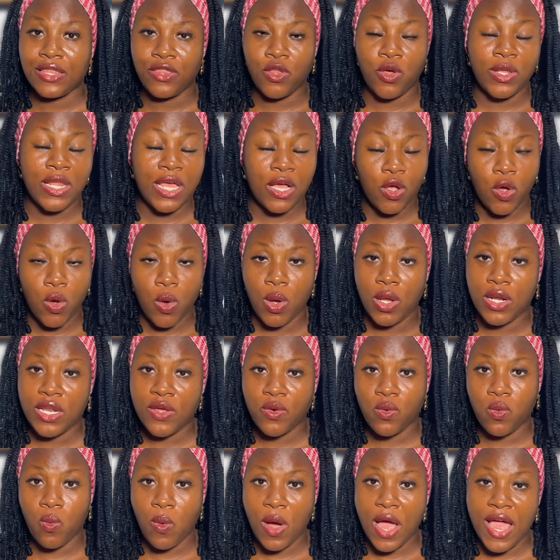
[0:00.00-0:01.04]

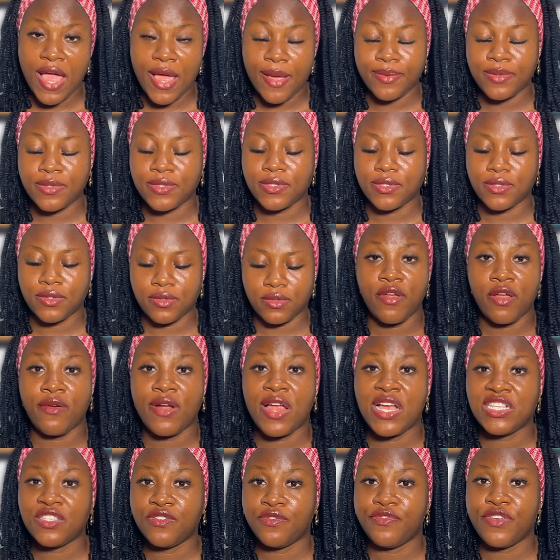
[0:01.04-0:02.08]
non-alcoholic wipes,
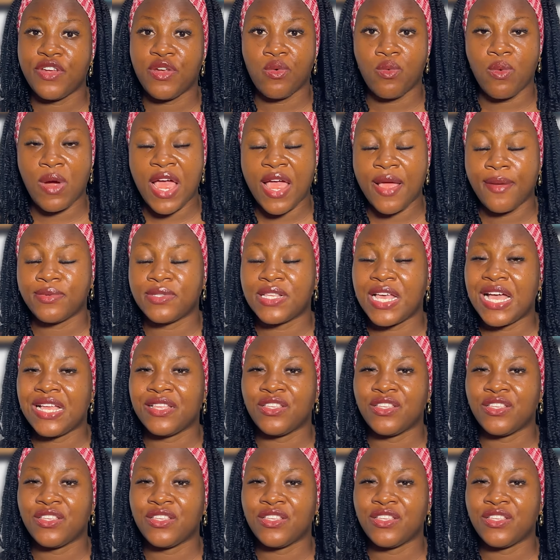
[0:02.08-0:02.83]
fragrance-free wipes,